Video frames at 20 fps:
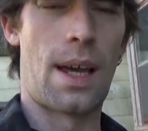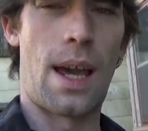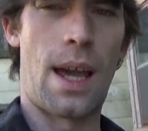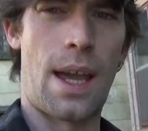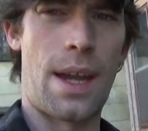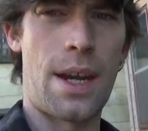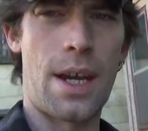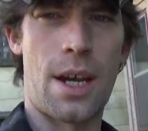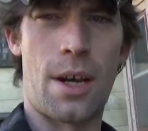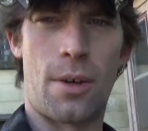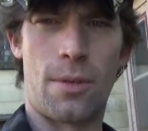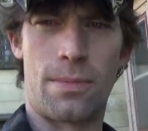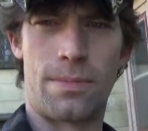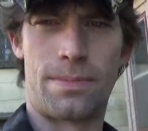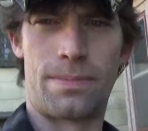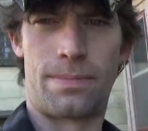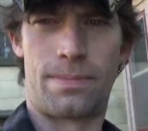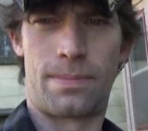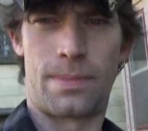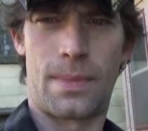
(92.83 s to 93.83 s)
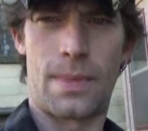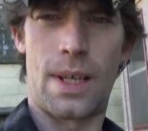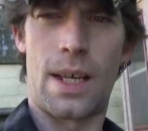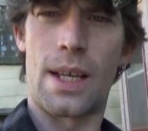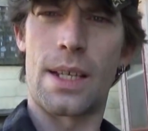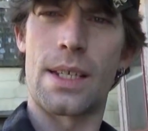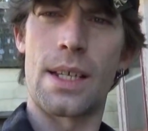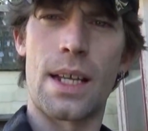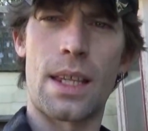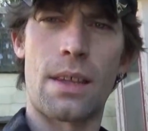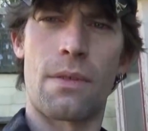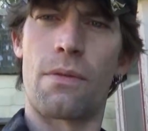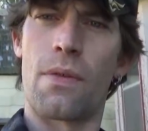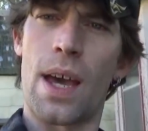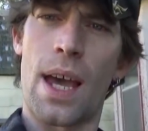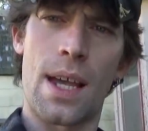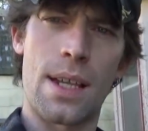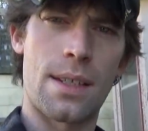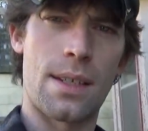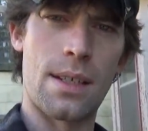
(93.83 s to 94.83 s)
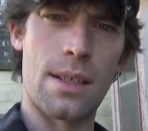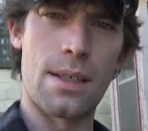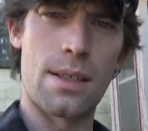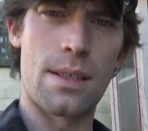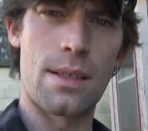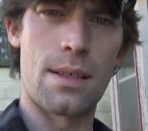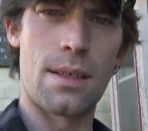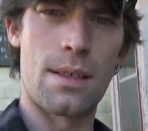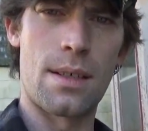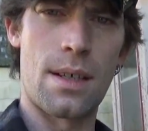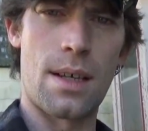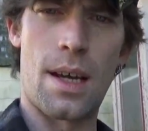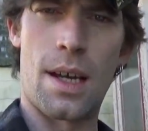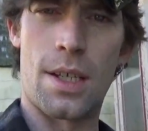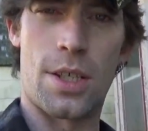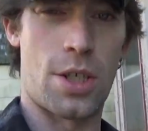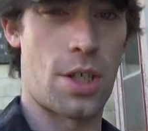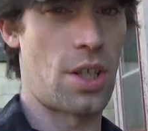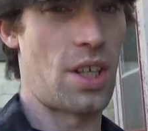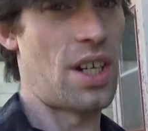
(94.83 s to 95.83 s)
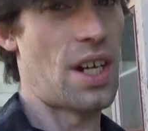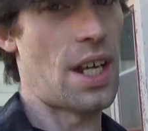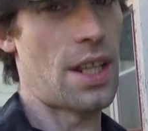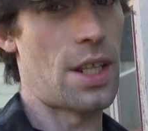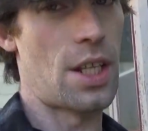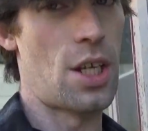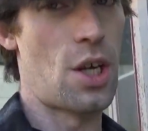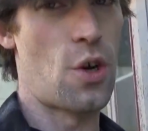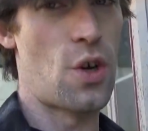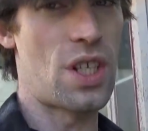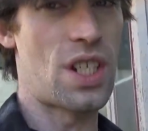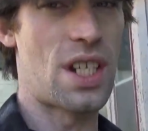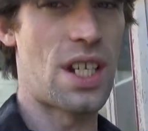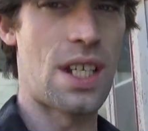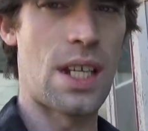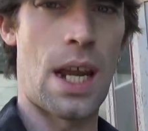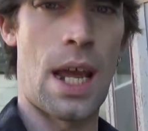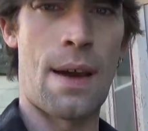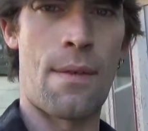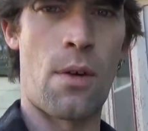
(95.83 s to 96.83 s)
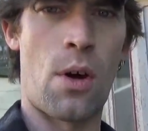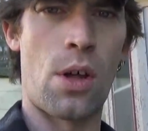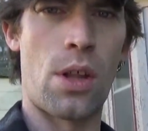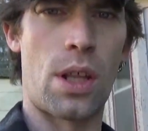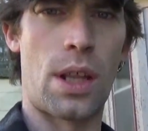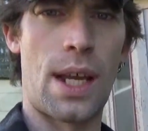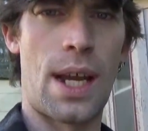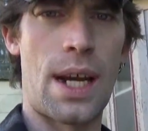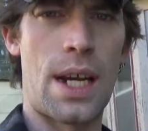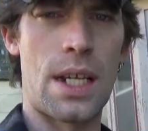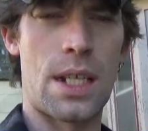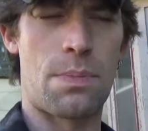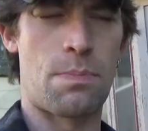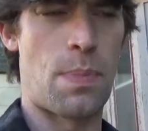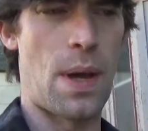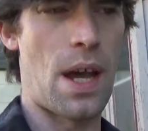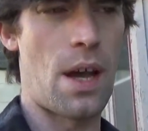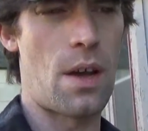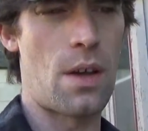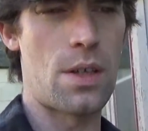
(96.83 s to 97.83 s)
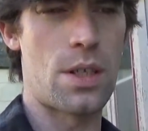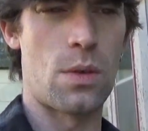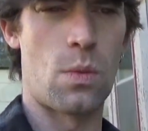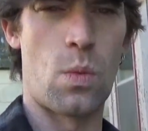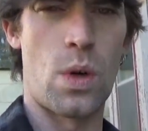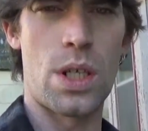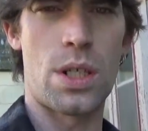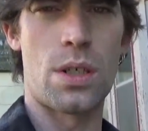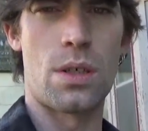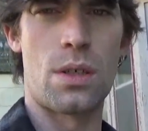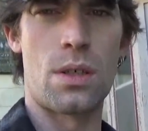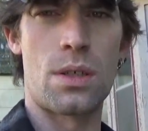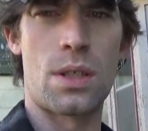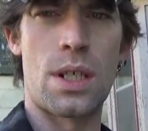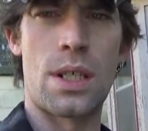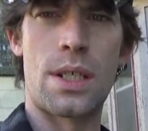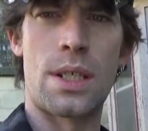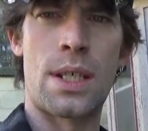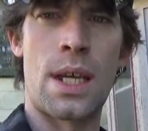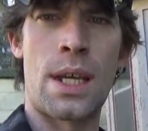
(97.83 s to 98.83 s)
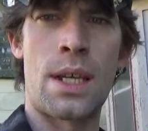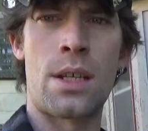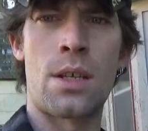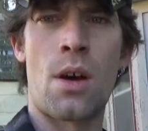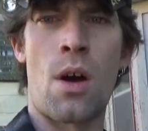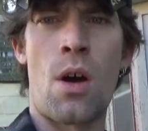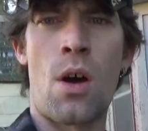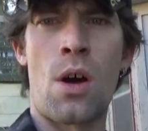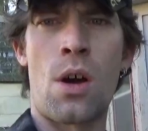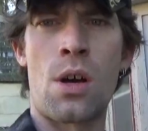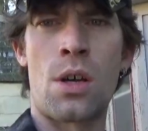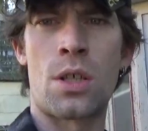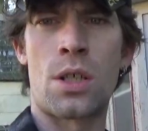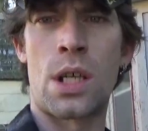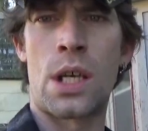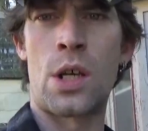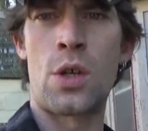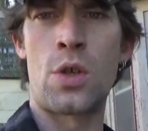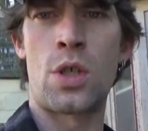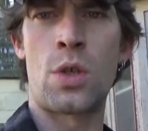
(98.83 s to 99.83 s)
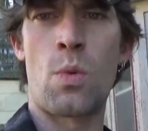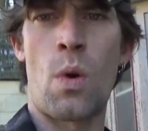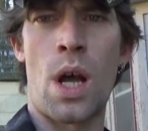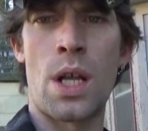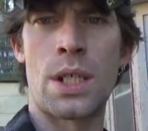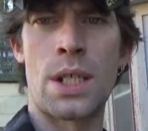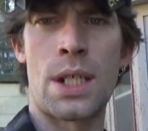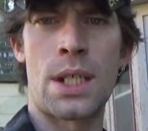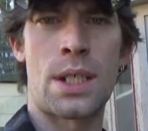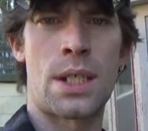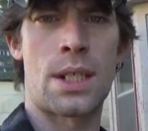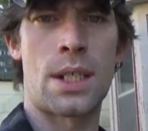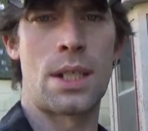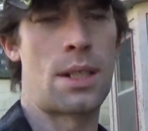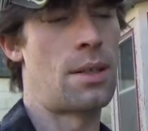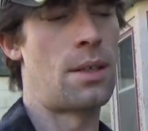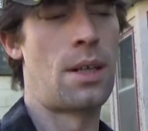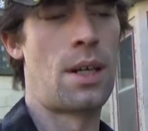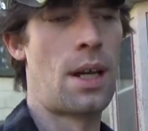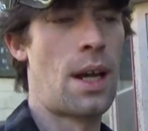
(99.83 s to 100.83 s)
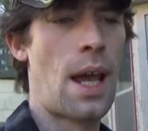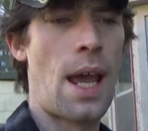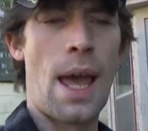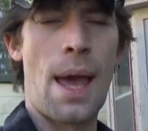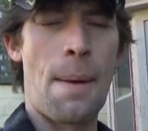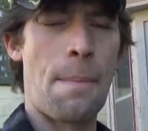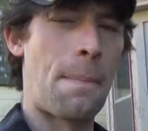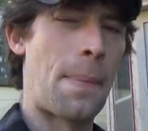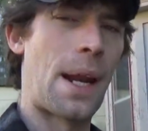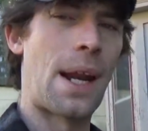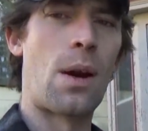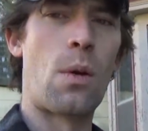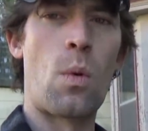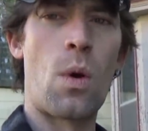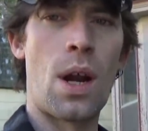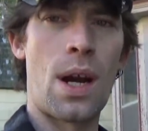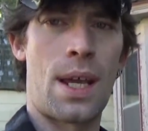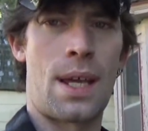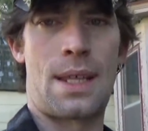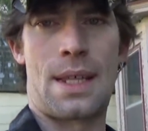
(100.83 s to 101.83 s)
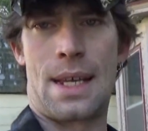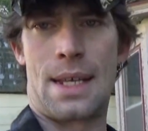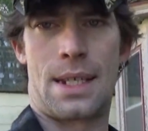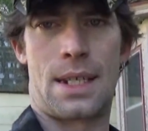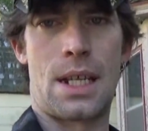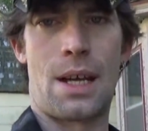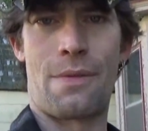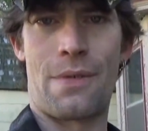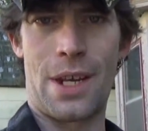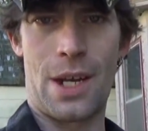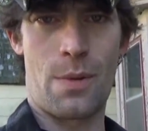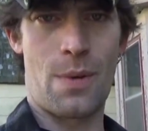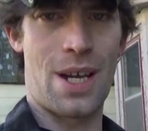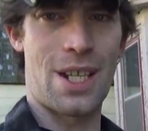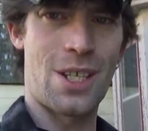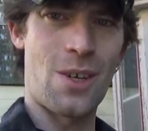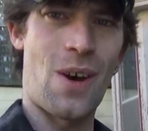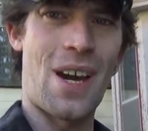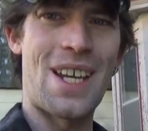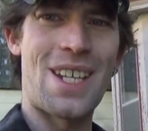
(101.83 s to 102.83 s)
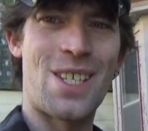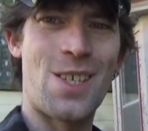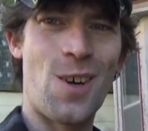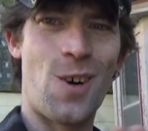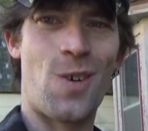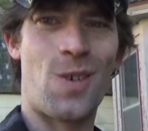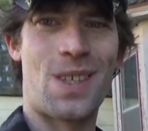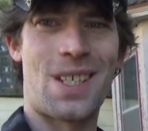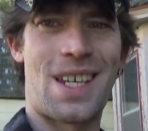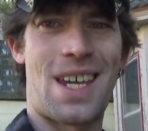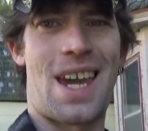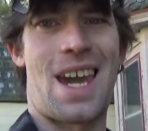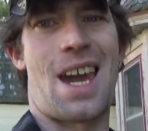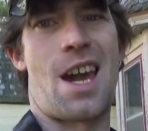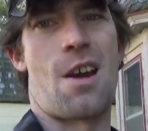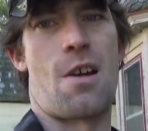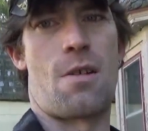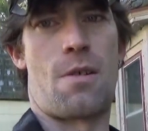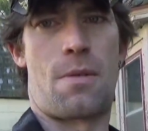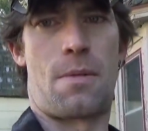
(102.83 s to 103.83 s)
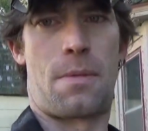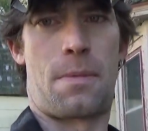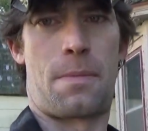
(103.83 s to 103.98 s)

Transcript: I know, it's not the fastest. It's certainly not the newest. It doesn't have all the latest bells and whistles and ding dongs, huge wadgets, but I don't want any of that stuff anyway, so I don't care.